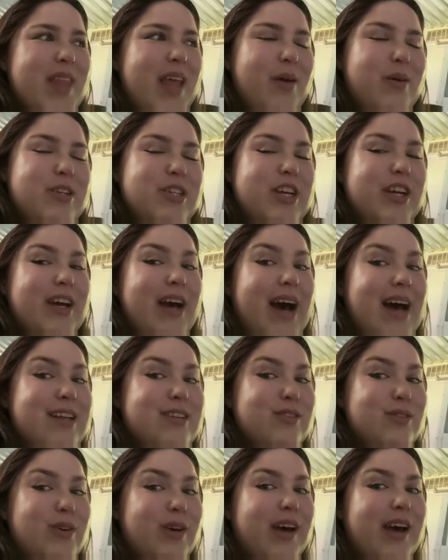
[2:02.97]
I wish I could
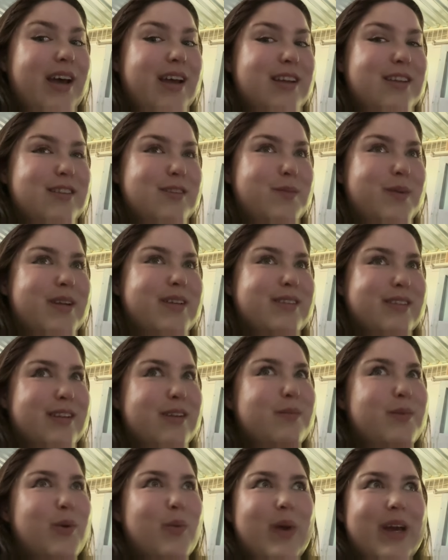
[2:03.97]
ask you guys, but it's
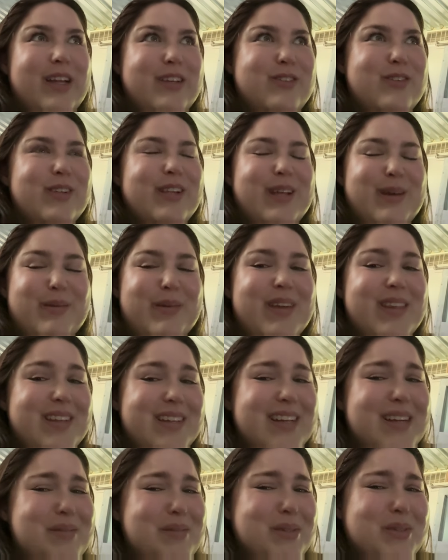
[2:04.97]
gonna be way too late by the
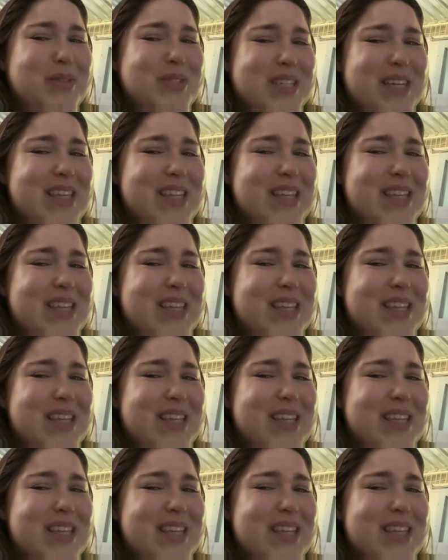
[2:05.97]
time you see